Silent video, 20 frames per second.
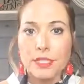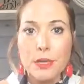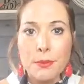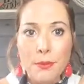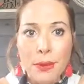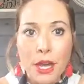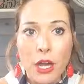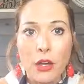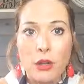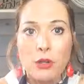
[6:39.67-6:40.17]

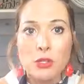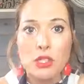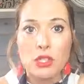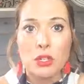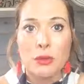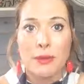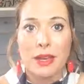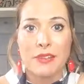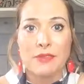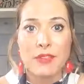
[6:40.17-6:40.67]
posts on
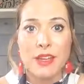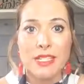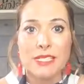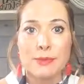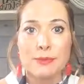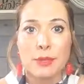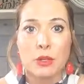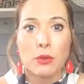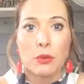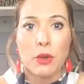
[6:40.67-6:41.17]
my
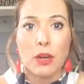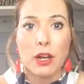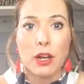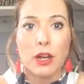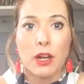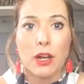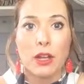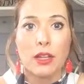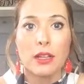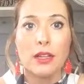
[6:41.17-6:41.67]
Facebook
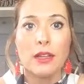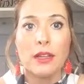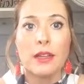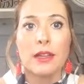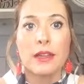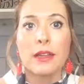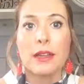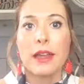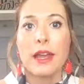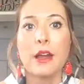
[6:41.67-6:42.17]
wall.
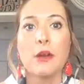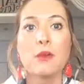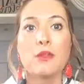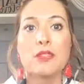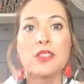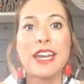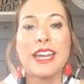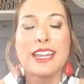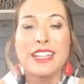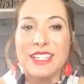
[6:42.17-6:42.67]
Oh,
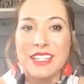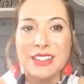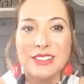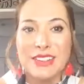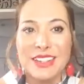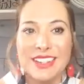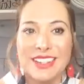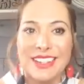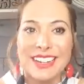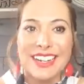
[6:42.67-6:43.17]
thank you,
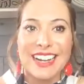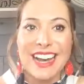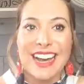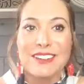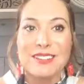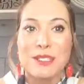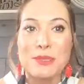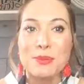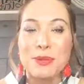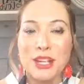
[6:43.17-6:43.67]
Kara. I
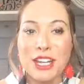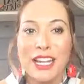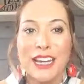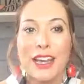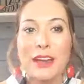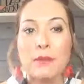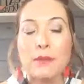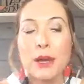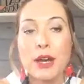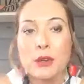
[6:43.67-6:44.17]
was putting
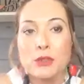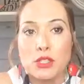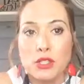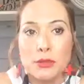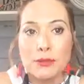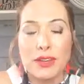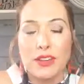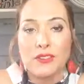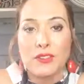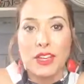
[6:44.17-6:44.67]
up posts on
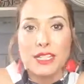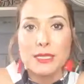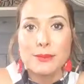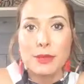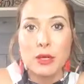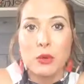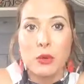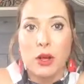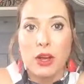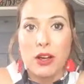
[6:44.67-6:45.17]
my
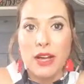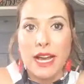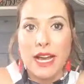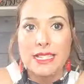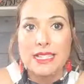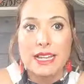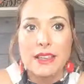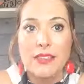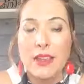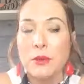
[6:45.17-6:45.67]
Facebook wall, guys,
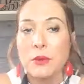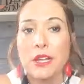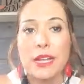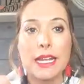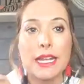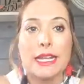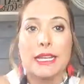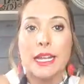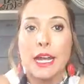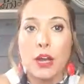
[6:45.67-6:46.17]
and they were
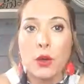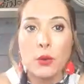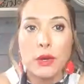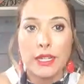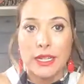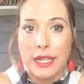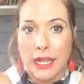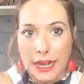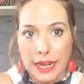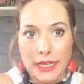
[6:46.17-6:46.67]
getting no
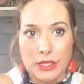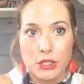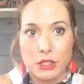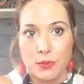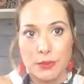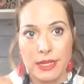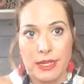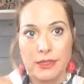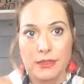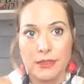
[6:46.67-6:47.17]

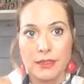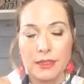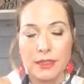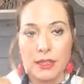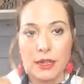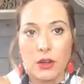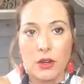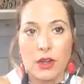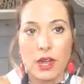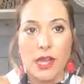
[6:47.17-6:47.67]
engagement.
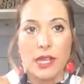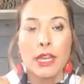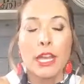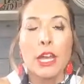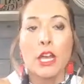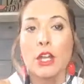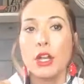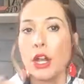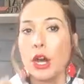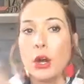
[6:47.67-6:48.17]
Okay,
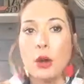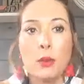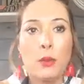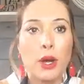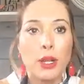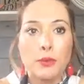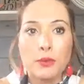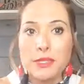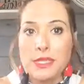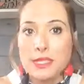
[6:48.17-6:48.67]
no
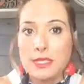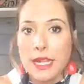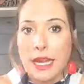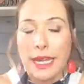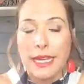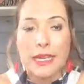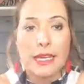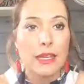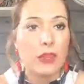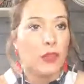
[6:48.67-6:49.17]
one was
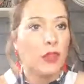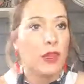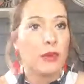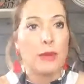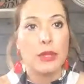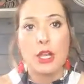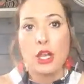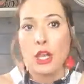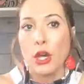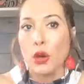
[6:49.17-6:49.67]
liking
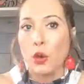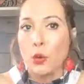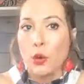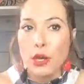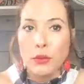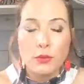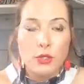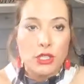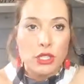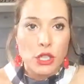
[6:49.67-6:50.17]
them. No one
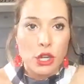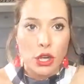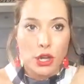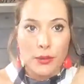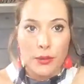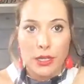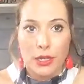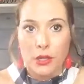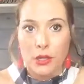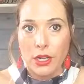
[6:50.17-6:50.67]
was
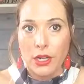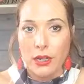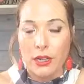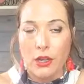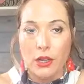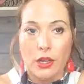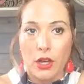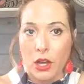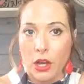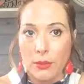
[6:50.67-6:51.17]

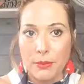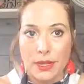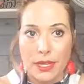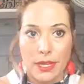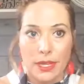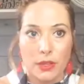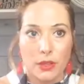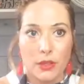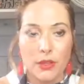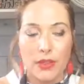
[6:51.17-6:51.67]

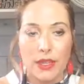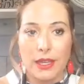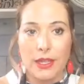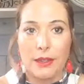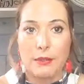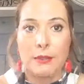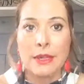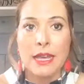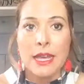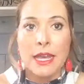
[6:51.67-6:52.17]
commenting on
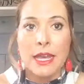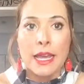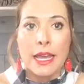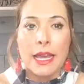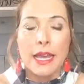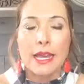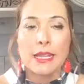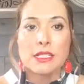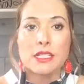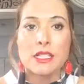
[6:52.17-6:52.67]
them.
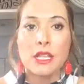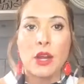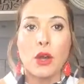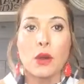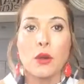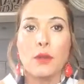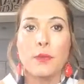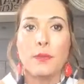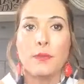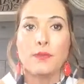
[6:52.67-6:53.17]
And
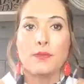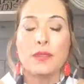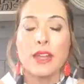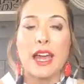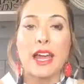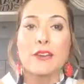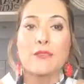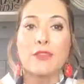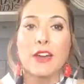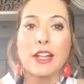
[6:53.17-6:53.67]
so
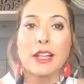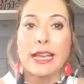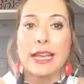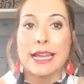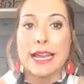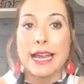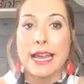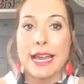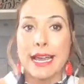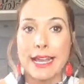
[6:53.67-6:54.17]
I felt like
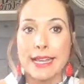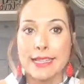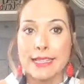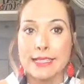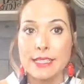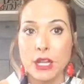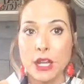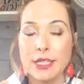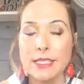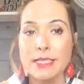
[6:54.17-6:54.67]
I had
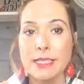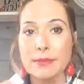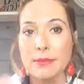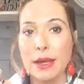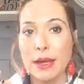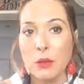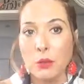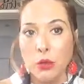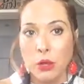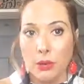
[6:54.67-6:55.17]
exhausted
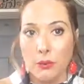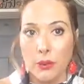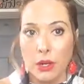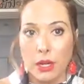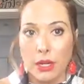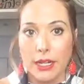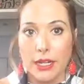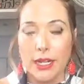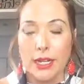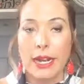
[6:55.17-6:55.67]
my warm
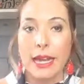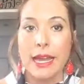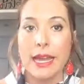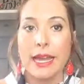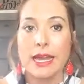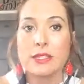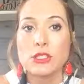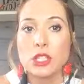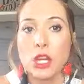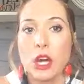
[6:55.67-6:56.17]
market. I
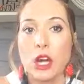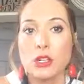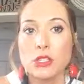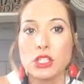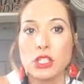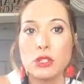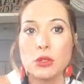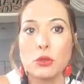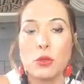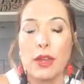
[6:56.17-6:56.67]
had talked
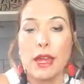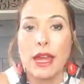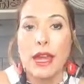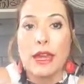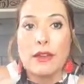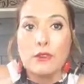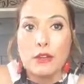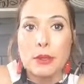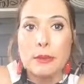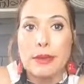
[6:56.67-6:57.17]
to
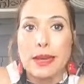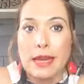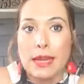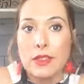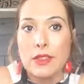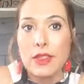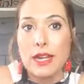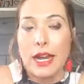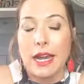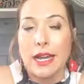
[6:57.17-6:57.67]
everybody
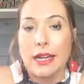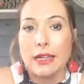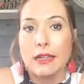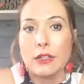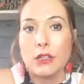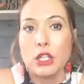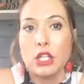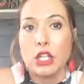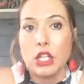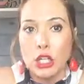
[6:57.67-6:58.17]
that
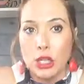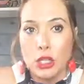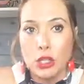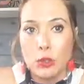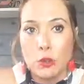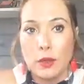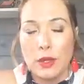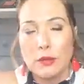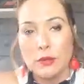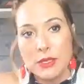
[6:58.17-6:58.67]
I knew
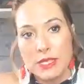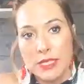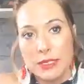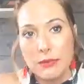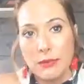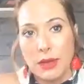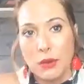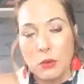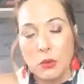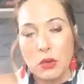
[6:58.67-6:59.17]
and was in
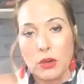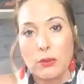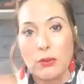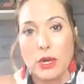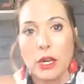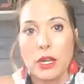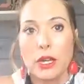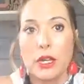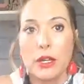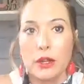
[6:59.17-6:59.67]
my warm
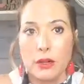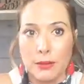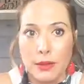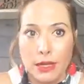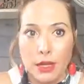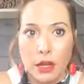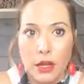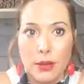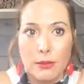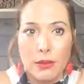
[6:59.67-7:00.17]
market or my
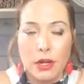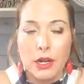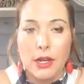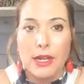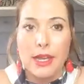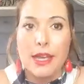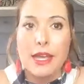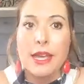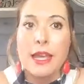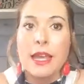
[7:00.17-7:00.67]
hot
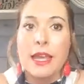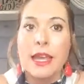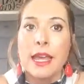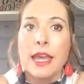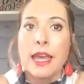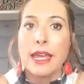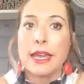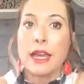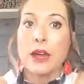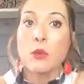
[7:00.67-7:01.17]
market,
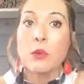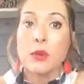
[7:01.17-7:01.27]
and I